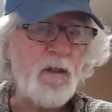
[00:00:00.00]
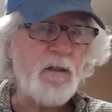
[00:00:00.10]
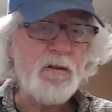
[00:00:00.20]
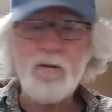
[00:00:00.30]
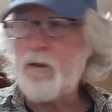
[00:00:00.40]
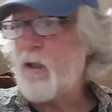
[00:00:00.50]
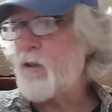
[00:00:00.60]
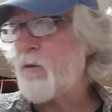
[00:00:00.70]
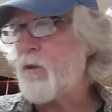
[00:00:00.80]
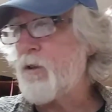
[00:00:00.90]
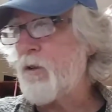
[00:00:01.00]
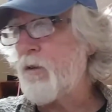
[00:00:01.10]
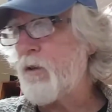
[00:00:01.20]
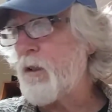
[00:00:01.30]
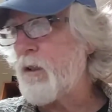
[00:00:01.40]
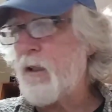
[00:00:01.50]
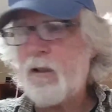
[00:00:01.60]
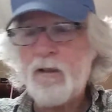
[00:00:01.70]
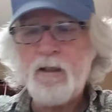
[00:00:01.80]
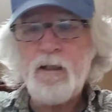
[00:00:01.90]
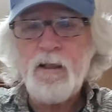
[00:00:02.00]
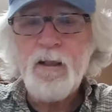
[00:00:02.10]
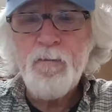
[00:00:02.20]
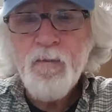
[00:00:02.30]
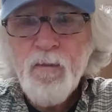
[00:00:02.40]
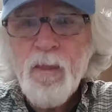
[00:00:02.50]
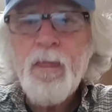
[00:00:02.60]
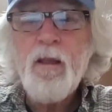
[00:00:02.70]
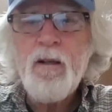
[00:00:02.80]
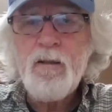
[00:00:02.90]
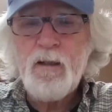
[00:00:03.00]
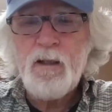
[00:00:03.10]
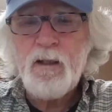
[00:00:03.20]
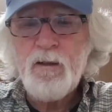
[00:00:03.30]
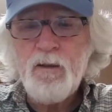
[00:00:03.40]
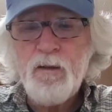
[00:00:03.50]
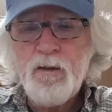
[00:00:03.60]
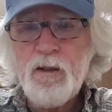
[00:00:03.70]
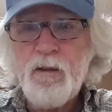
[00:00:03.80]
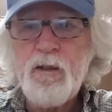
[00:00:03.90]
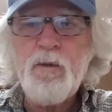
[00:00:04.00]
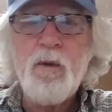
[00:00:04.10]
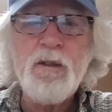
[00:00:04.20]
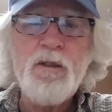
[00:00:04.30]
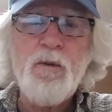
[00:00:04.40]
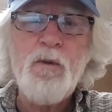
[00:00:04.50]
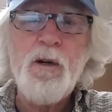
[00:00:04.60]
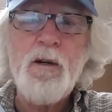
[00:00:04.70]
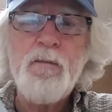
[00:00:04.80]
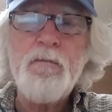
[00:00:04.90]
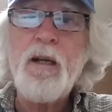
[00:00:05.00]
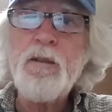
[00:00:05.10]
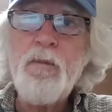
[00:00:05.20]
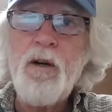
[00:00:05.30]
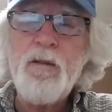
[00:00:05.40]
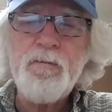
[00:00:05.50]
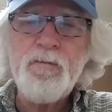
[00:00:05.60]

So next we'll do the 1992 Series 1 score baseball.